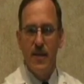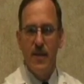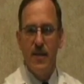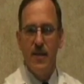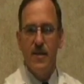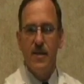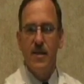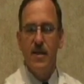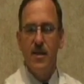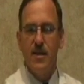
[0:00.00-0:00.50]

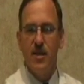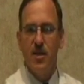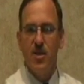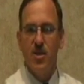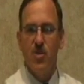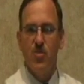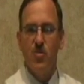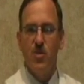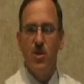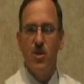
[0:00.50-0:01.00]
This
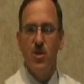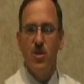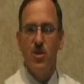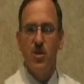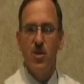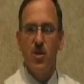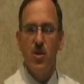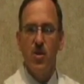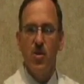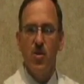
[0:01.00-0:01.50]
condition, which
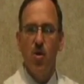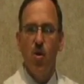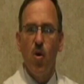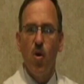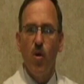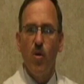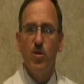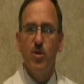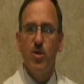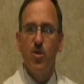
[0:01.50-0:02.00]
is
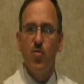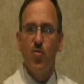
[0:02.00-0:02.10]
large,